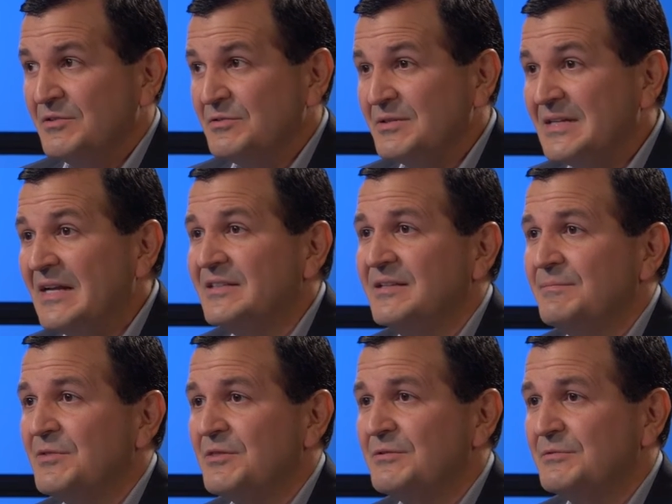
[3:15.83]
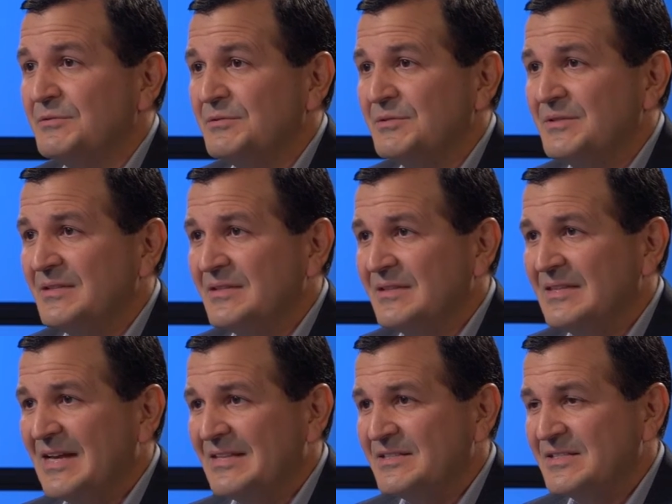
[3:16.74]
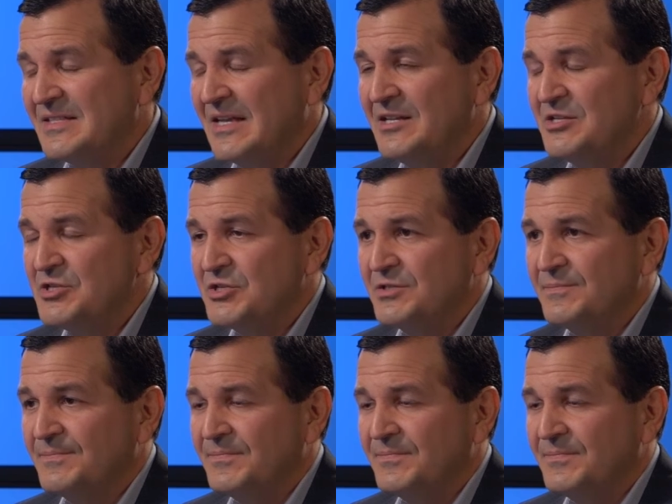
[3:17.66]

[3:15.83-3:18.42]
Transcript: to get them through that stage.